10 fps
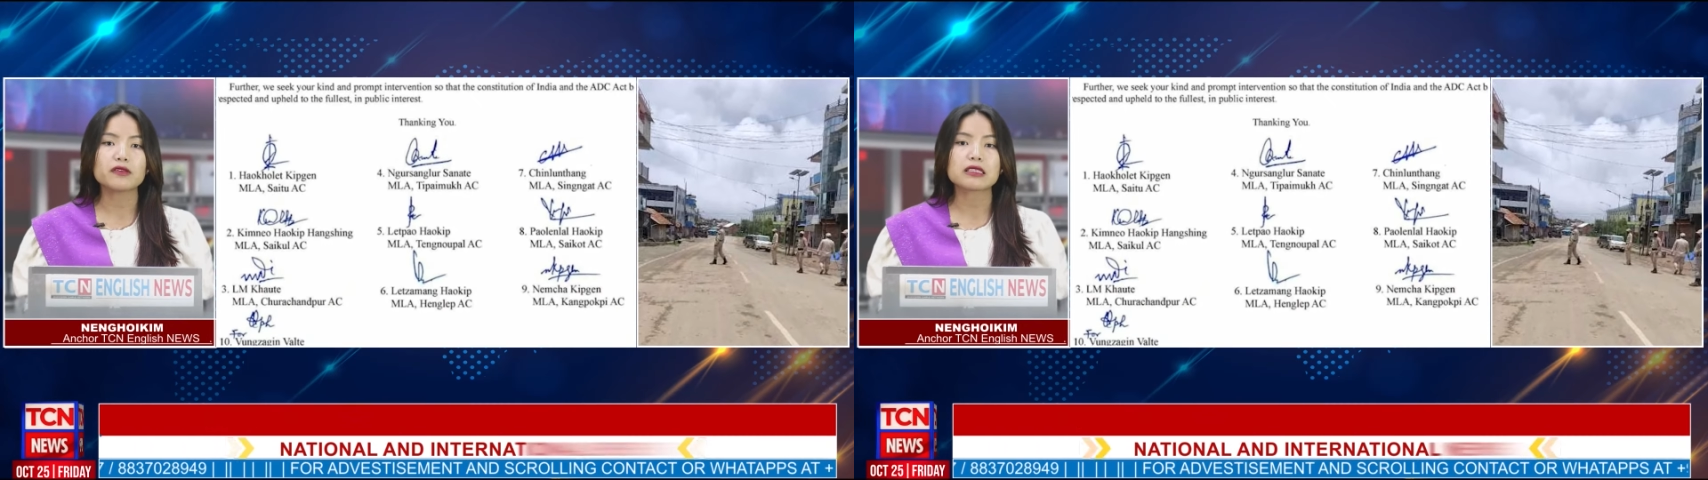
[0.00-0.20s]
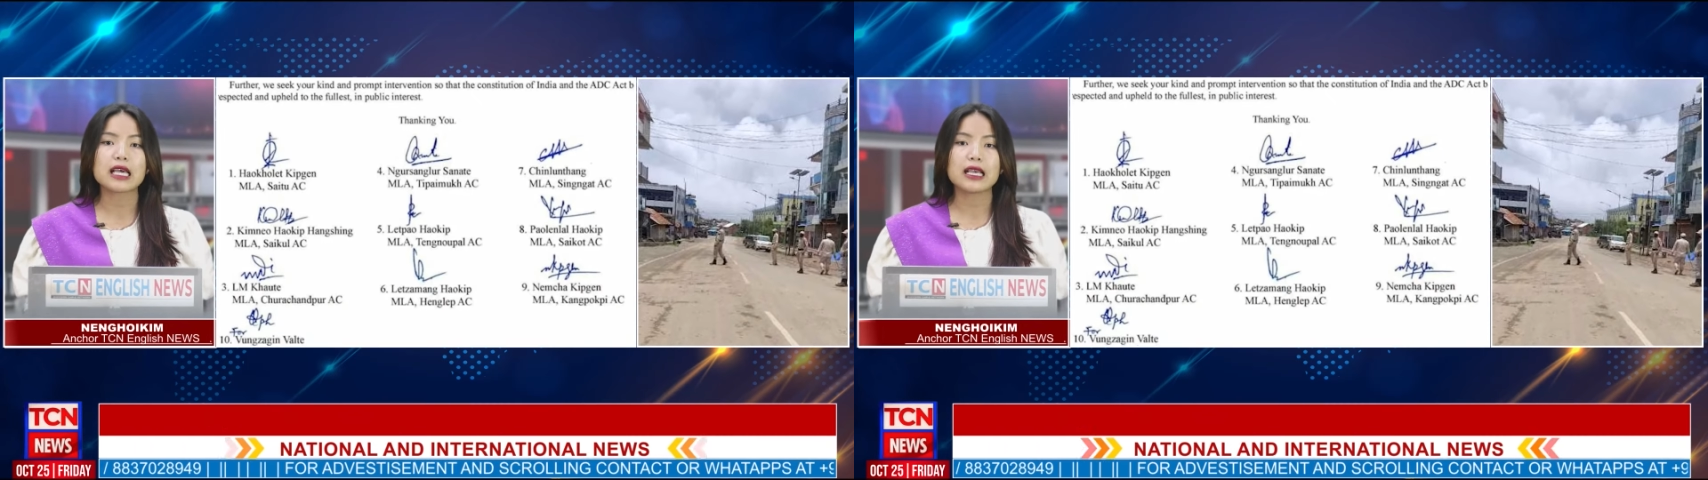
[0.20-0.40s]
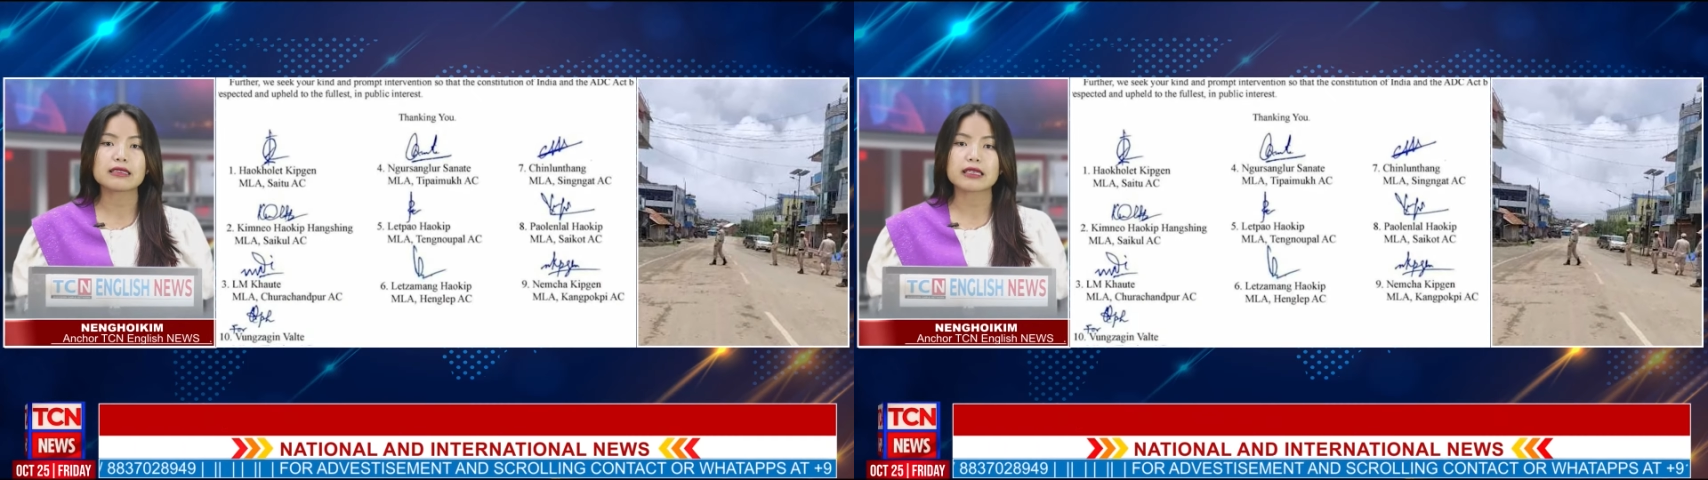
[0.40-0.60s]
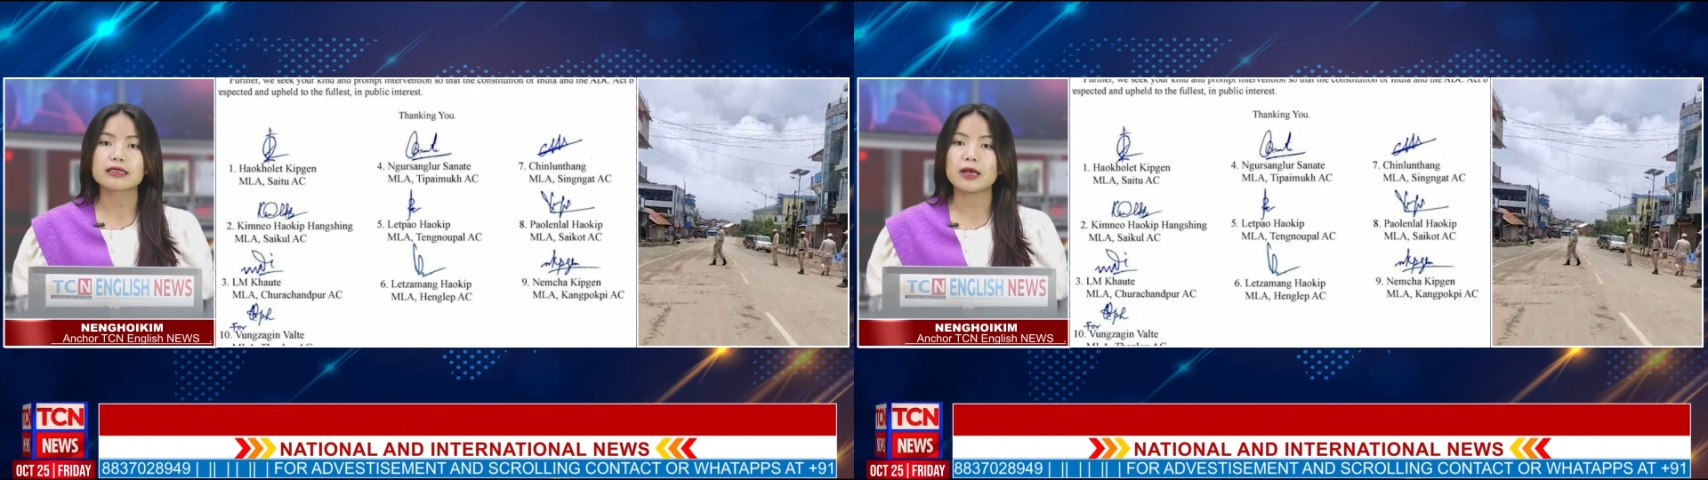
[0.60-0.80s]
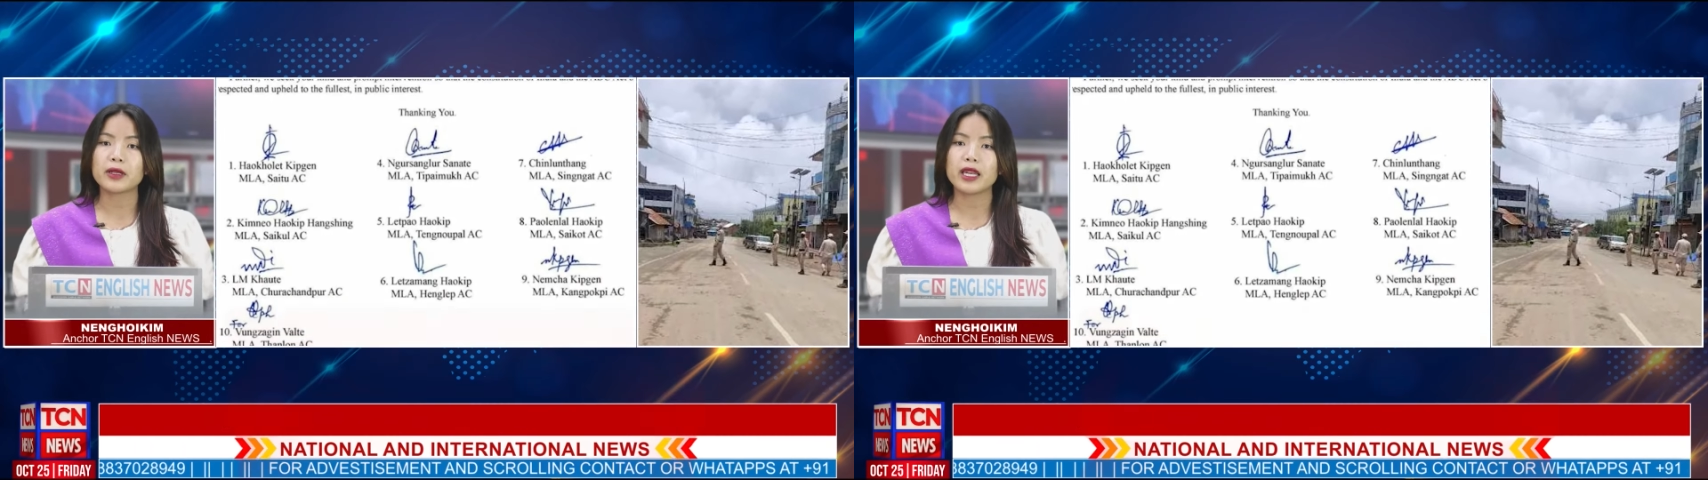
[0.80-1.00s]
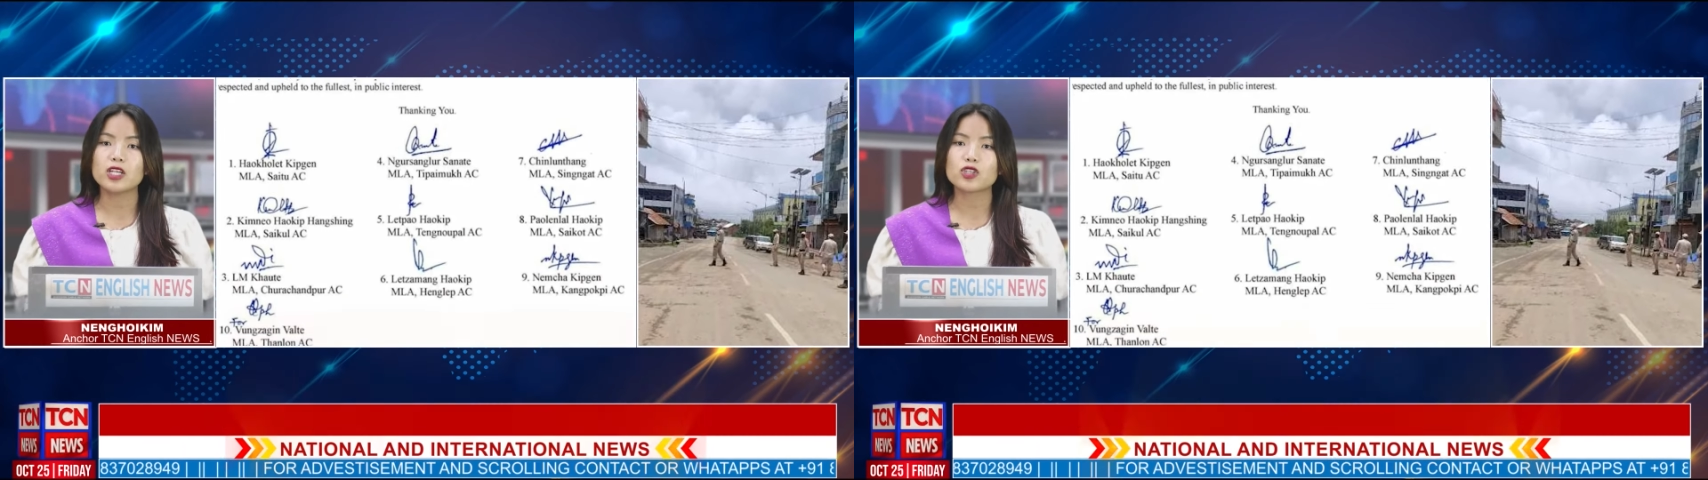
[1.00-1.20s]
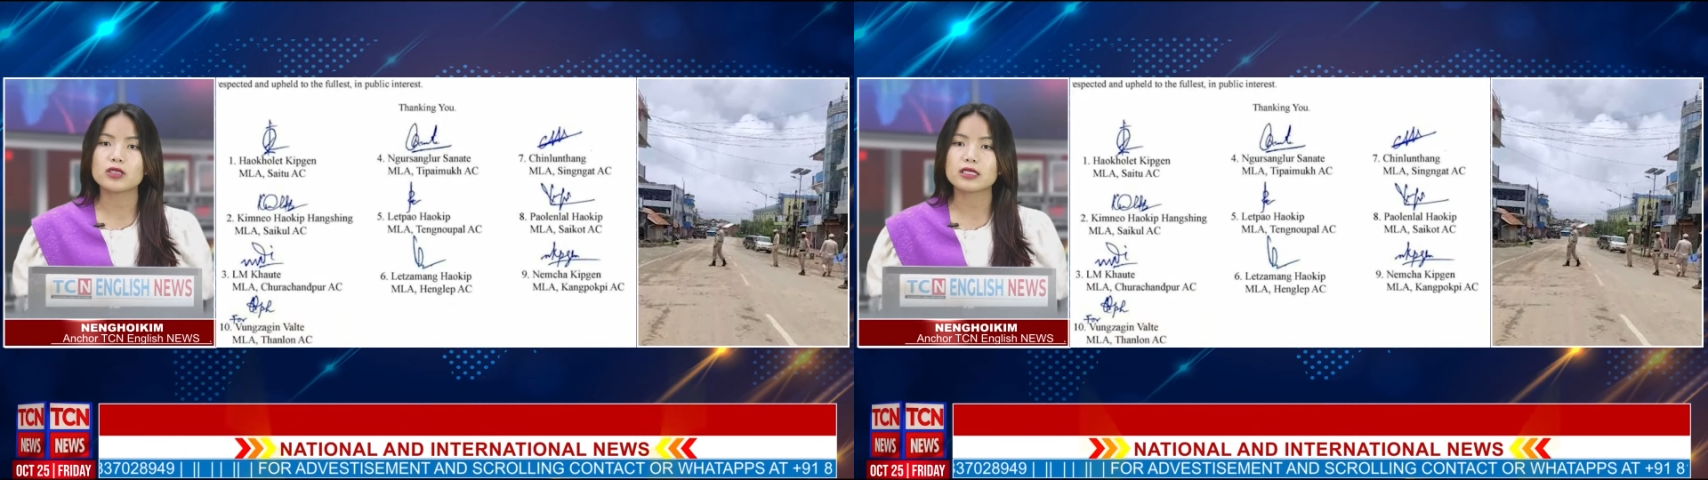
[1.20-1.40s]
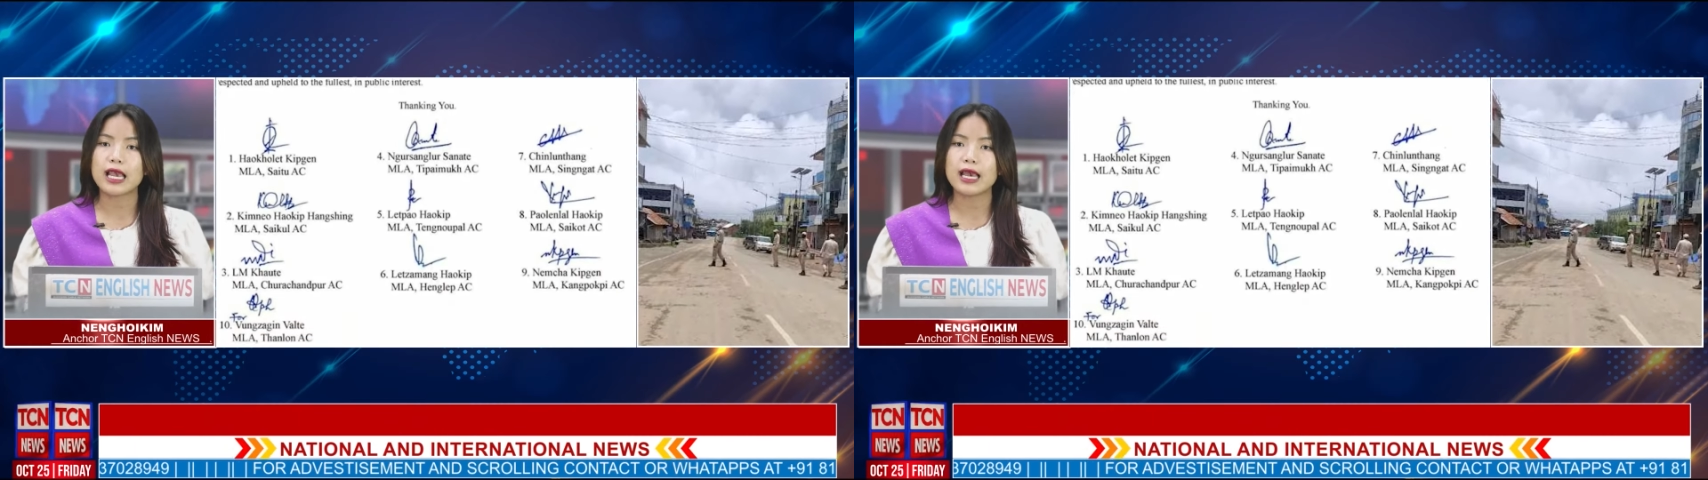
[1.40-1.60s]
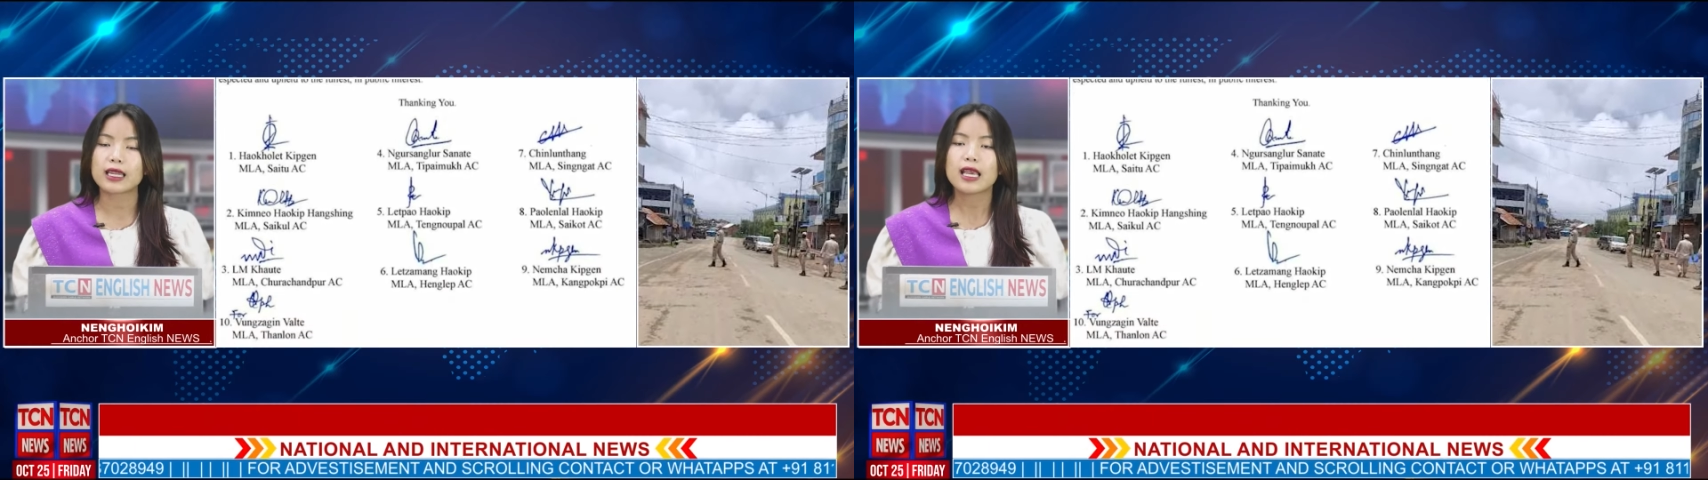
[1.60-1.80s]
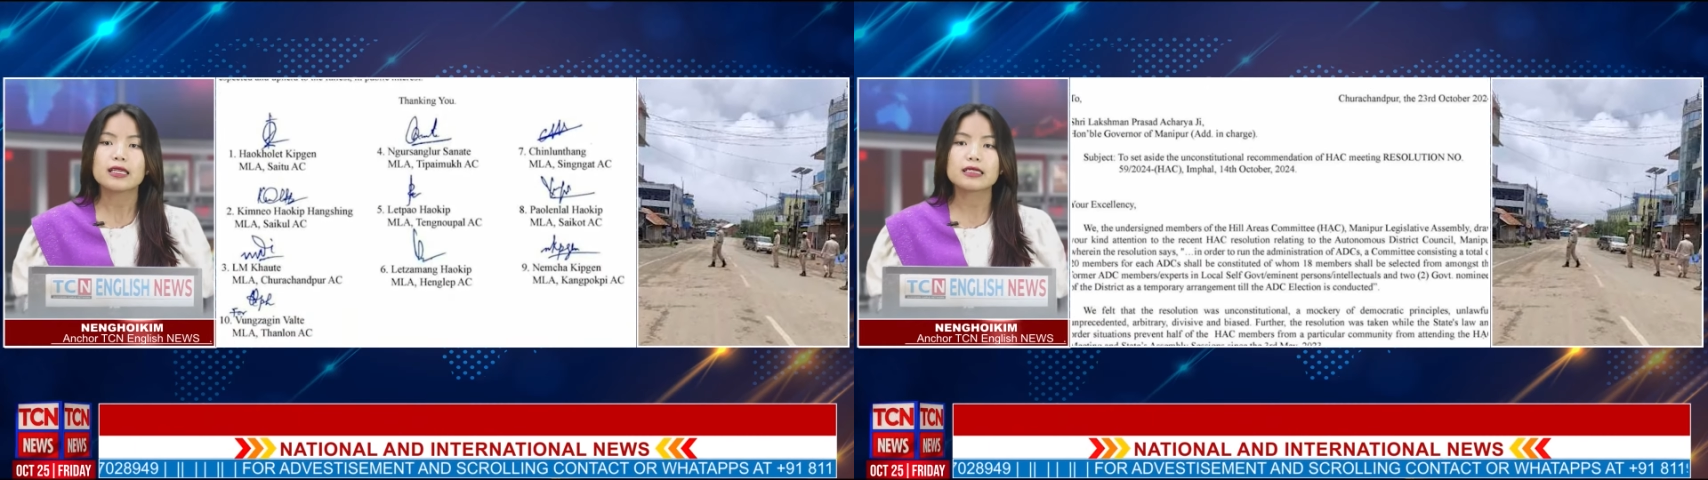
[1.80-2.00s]
science examinations
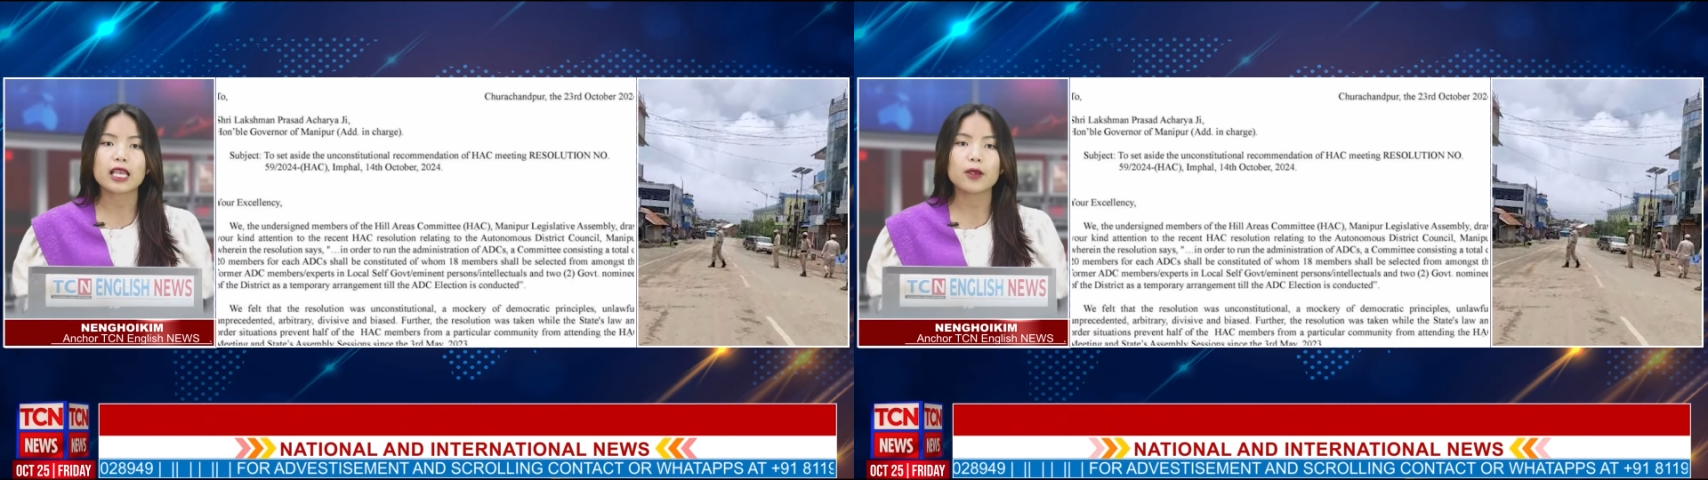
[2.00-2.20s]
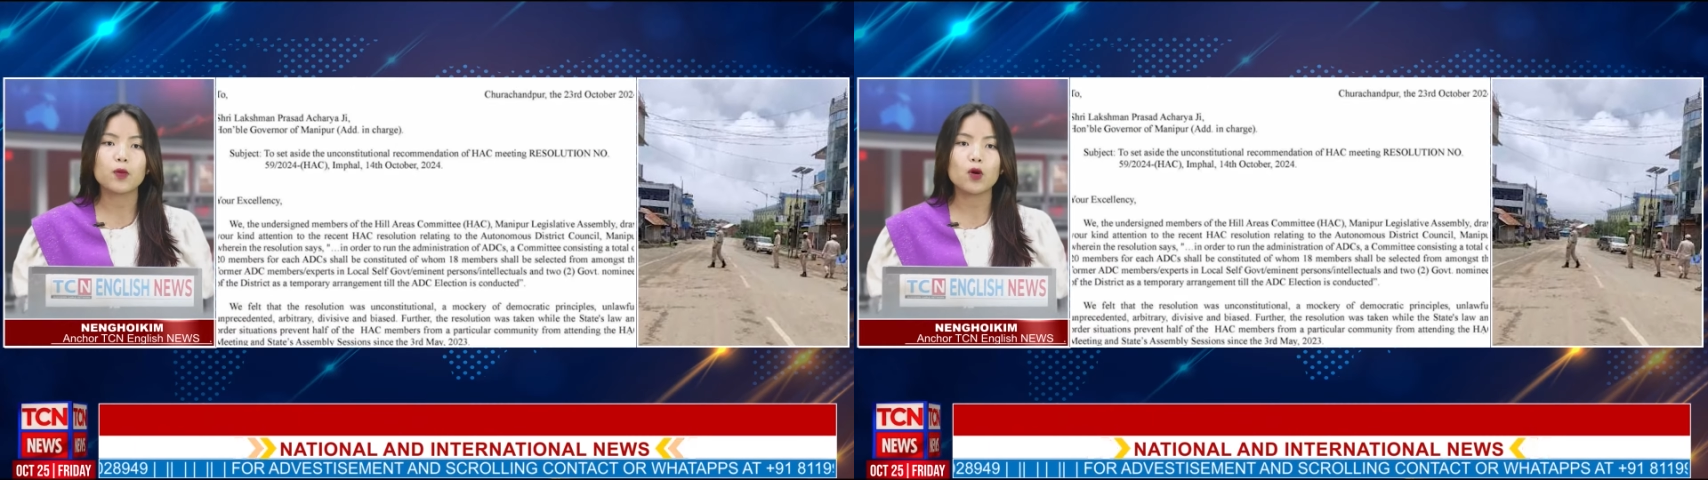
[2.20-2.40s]
at St.